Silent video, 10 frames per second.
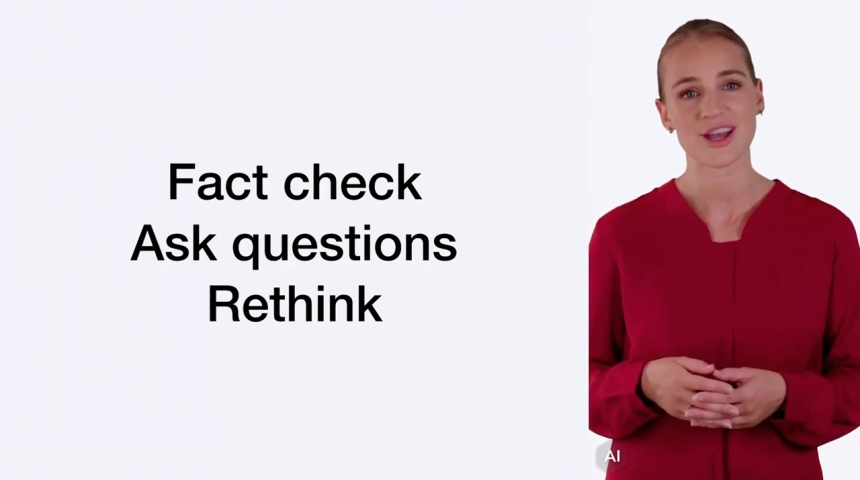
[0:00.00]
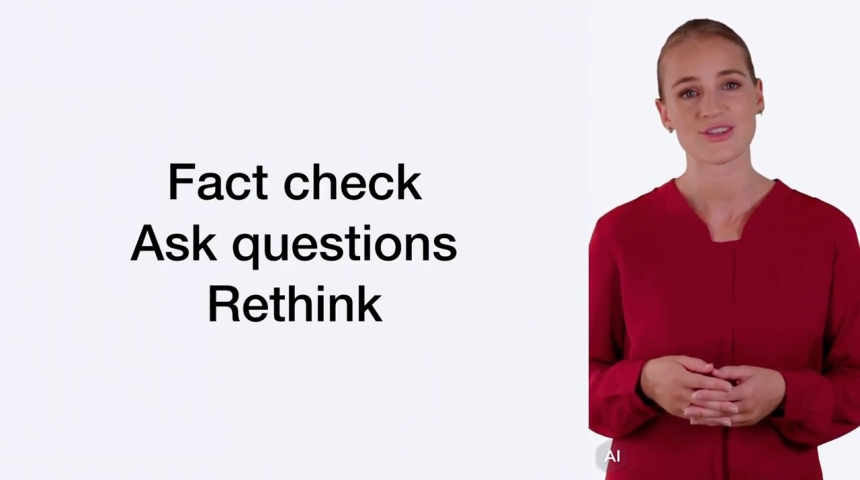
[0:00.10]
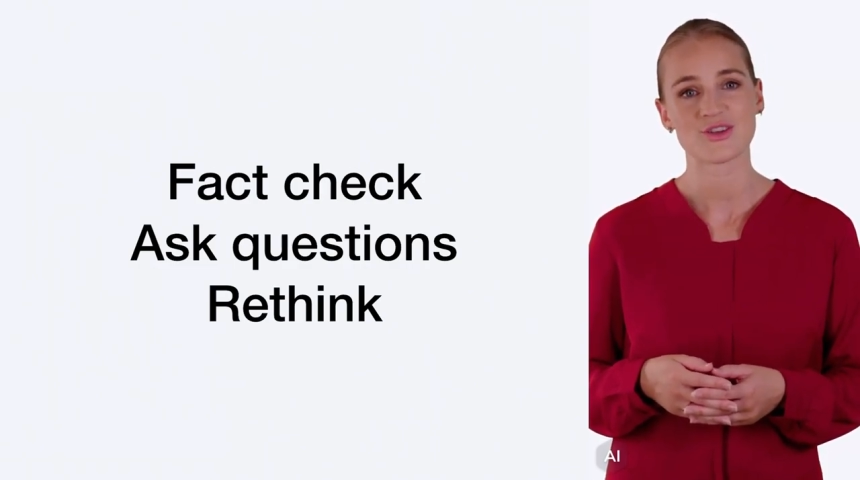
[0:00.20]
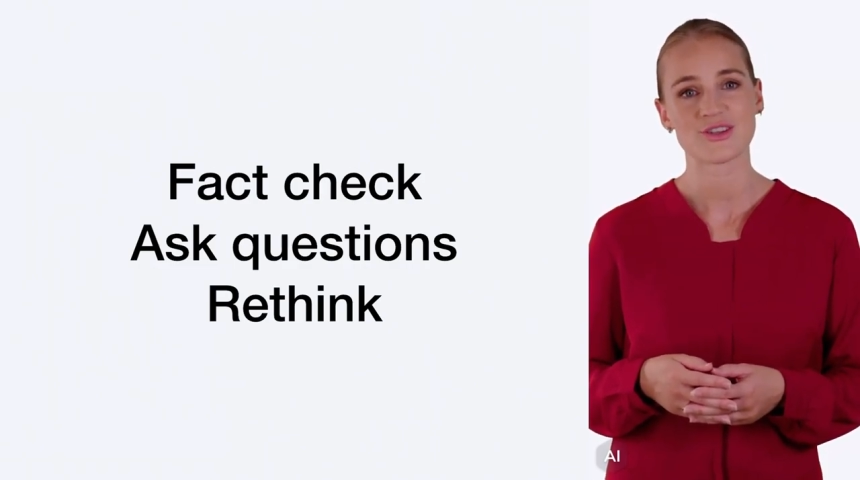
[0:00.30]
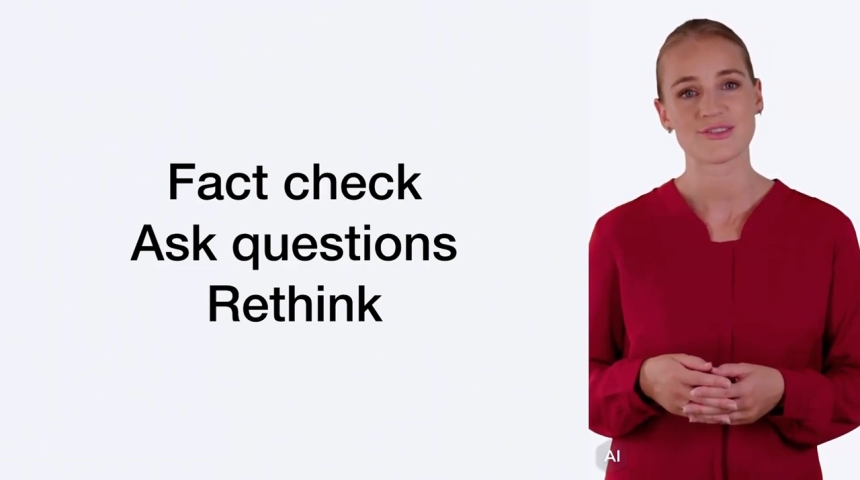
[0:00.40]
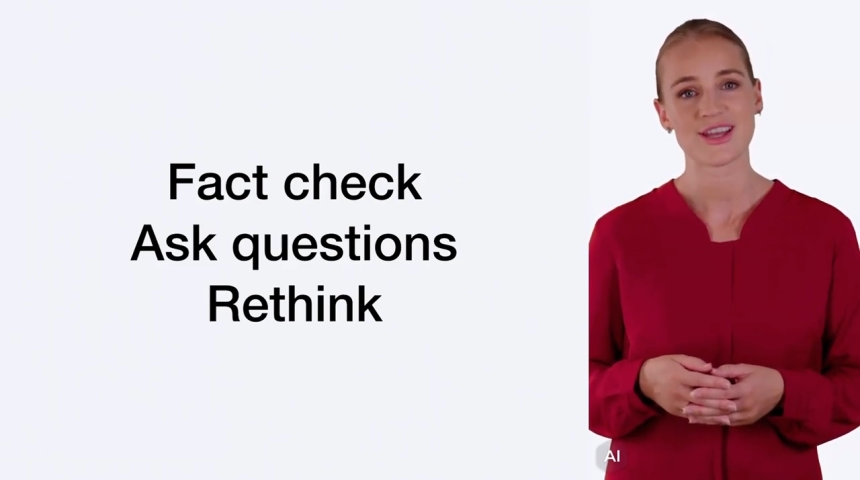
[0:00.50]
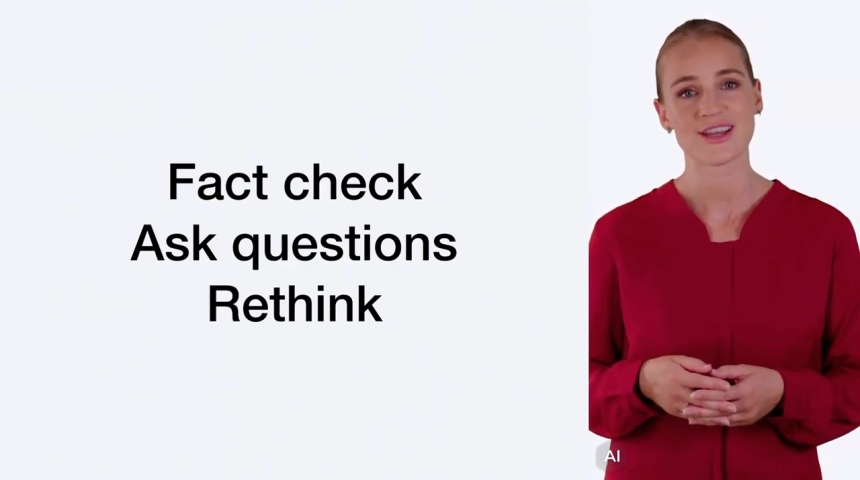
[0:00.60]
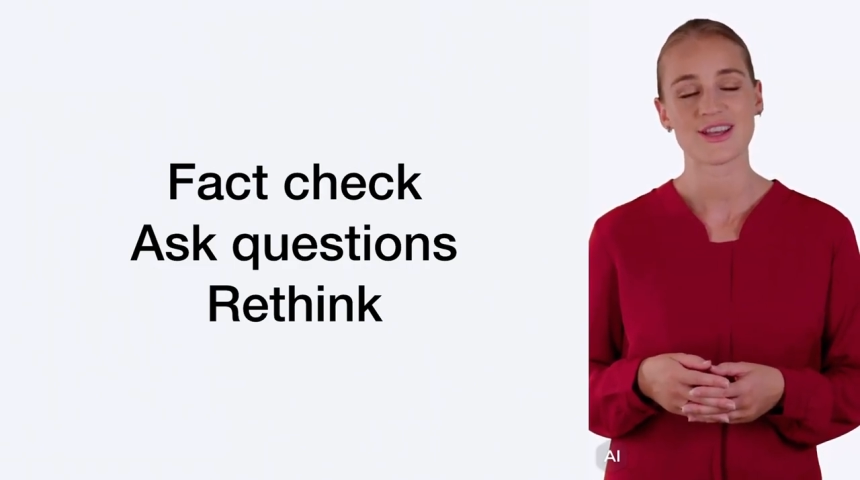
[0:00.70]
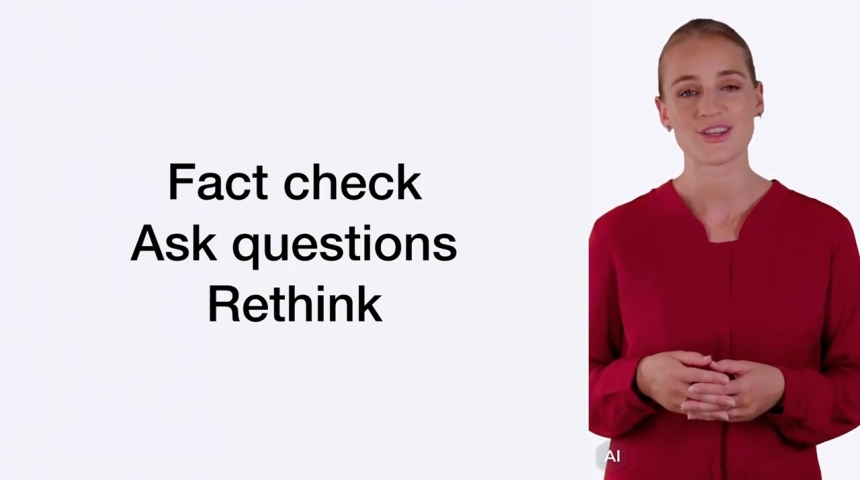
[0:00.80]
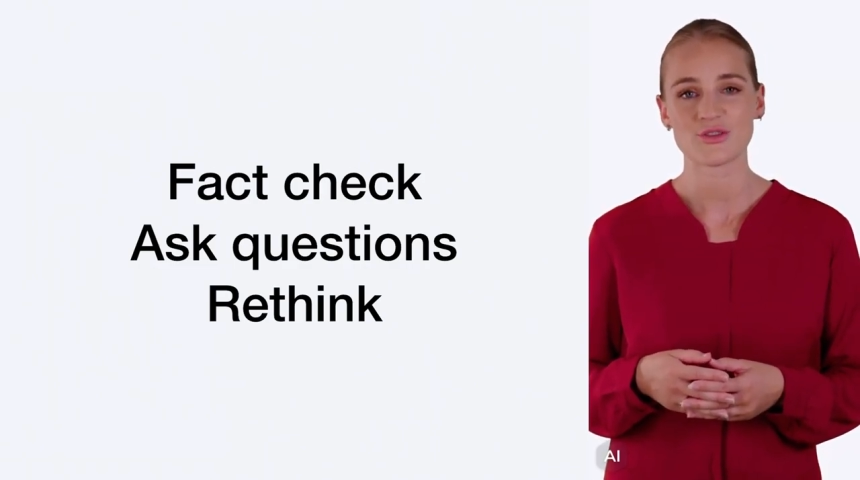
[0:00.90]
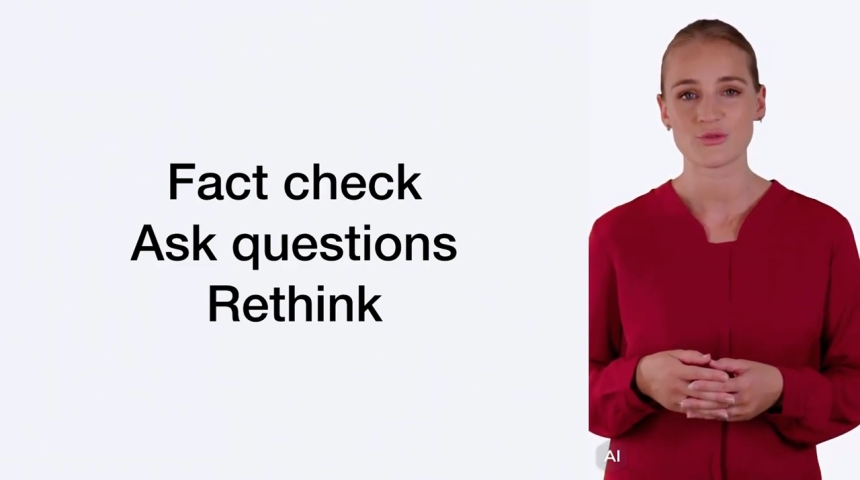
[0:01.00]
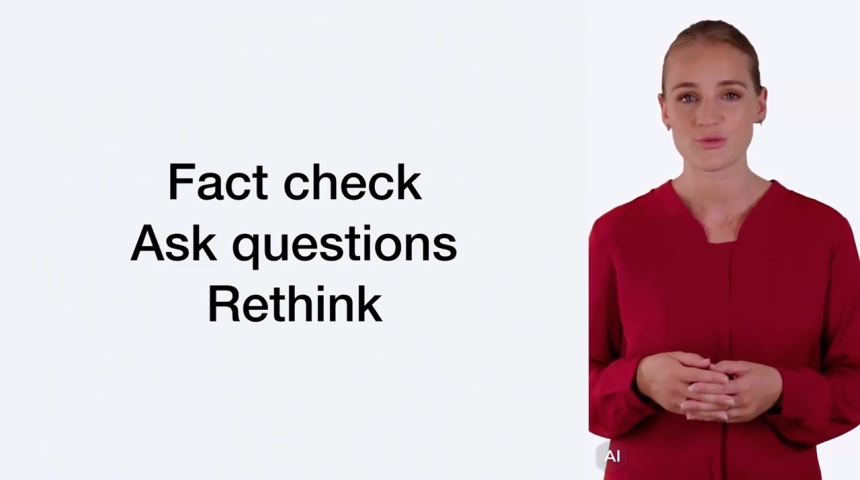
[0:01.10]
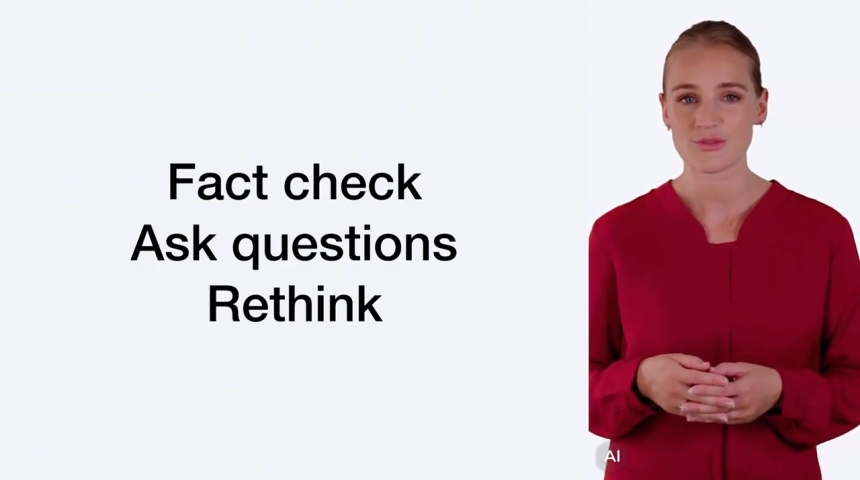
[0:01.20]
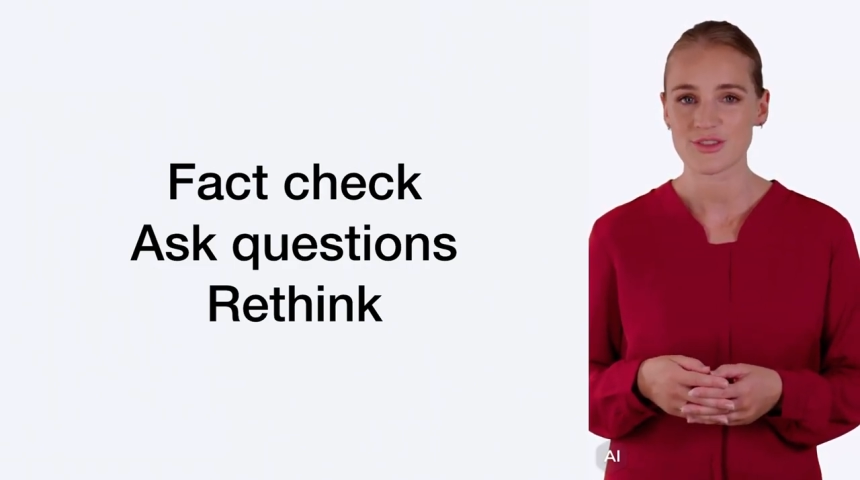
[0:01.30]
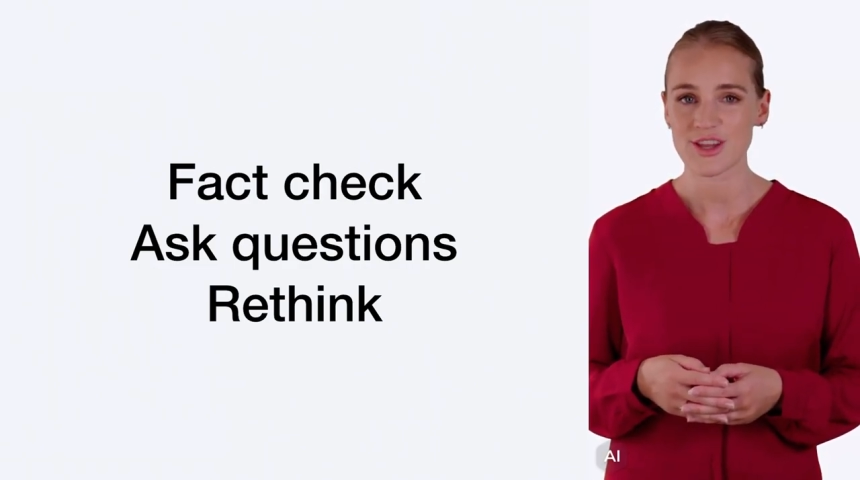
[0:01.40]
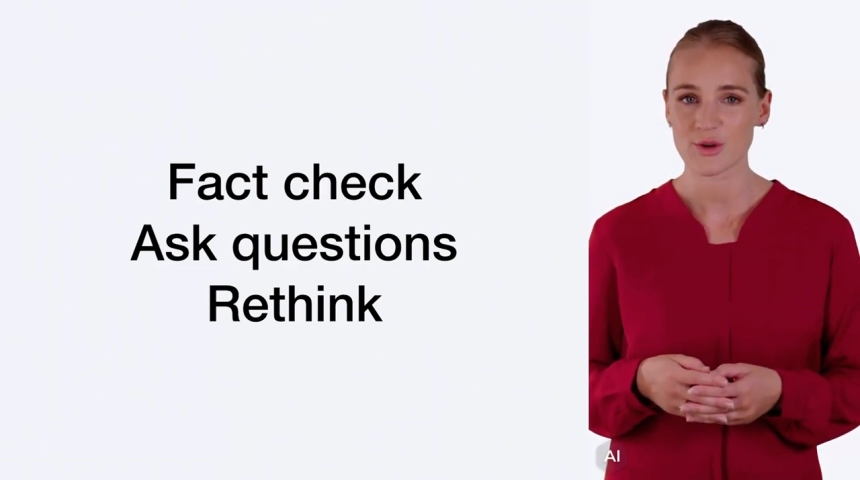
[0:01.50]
and just like any tool,